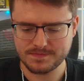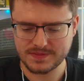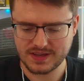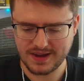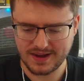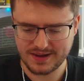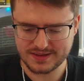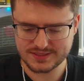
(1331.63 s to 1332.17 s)

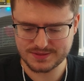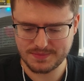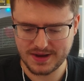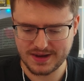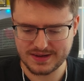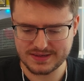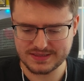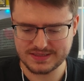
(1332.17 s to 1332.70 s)

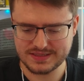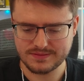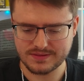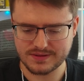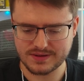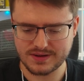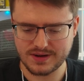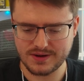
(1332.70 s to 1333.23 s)
Cosmog.
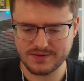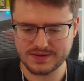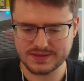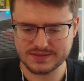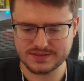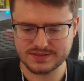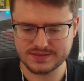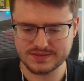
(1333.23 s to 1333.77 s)
We're going
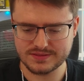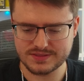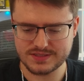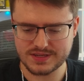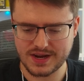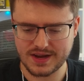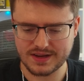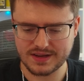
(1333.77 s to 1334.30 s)
to
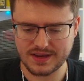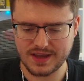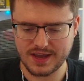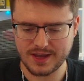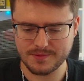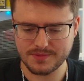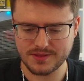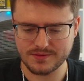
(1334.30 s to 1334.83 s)
Giant
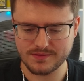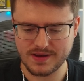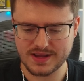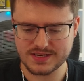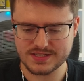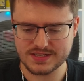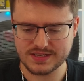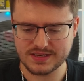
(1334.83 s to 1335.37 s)
Cape the
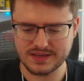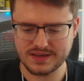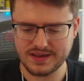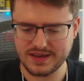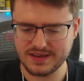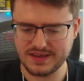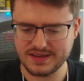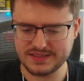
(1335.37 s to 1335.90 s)

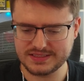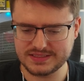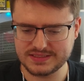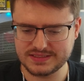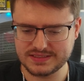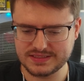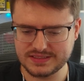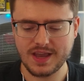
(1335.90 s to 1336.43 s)

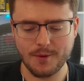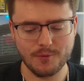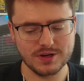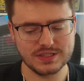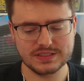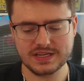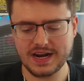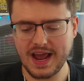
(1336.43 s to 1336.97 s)
Regigigas. And we're
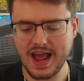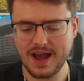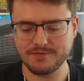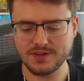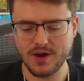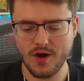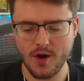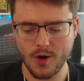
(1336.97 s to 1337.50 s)
just gonna have
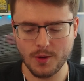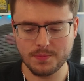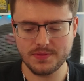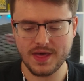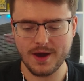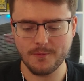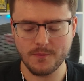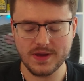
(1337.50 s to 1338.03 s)
to hope
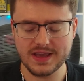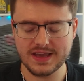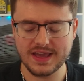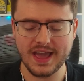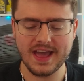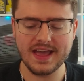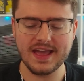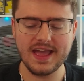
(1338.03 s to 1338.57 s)
that we
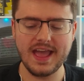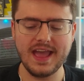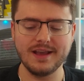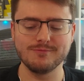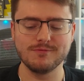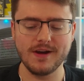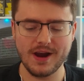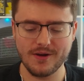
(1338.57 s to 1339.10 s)
get a
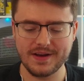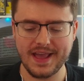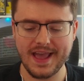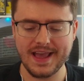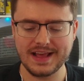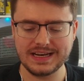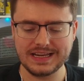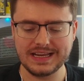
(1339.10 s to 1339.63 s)
rare
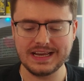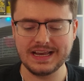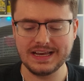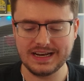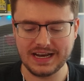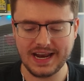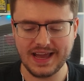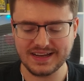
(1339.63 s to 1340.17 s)
candy
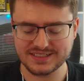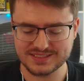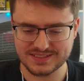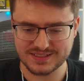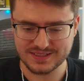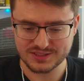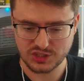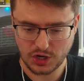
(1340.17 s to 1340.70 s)
next
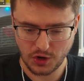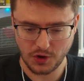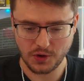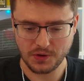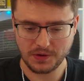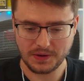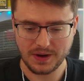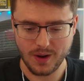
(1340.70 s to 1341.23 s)

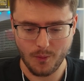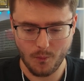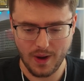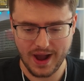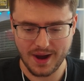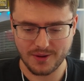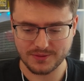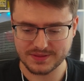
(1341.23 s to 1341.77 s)
turn.
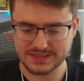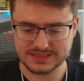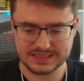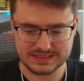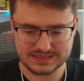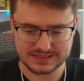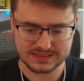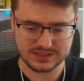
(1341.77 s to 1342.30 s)
Wow, this
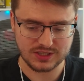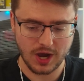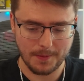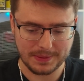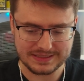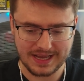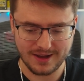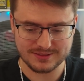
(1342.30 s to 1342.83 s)
is
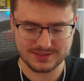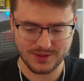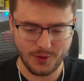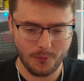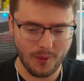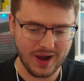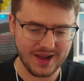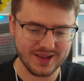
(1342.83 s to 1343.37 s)
coming down to the
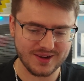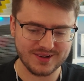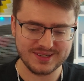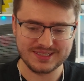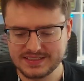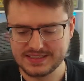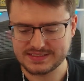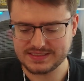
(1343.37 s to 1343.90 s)
wire.
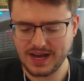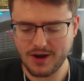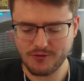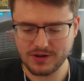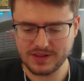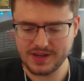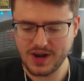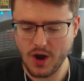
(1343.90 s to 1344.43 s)
It's not
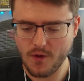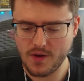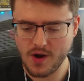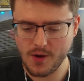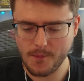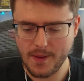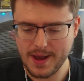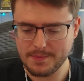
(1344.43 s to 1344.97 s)
really going
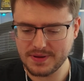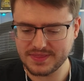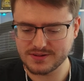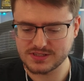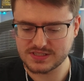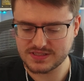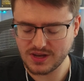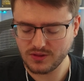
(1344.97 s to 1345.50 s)
our way, but
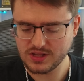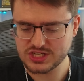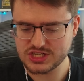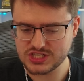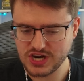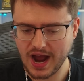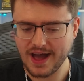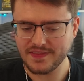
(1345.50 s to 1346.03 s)
there's still a
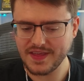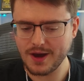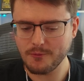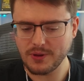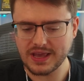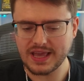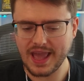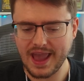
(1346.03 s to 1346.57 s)
shot that
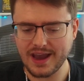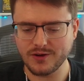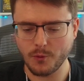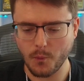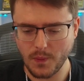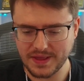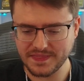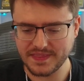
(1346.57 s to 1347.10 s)
we can
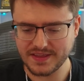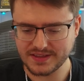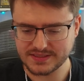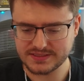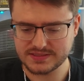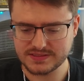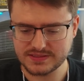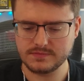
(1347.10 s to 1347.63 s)
win
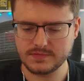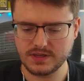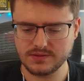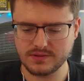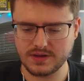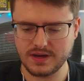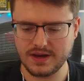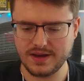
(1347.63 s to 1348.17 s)
this.
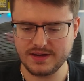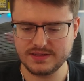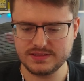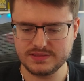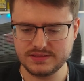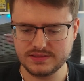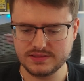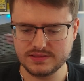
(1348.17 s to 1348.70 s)
Okay,
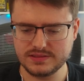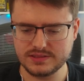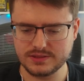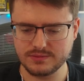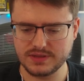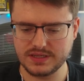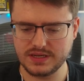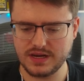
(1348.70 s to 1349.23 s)
here
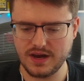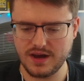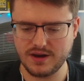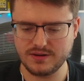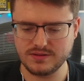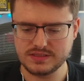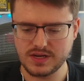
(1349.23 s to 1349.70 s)
we go.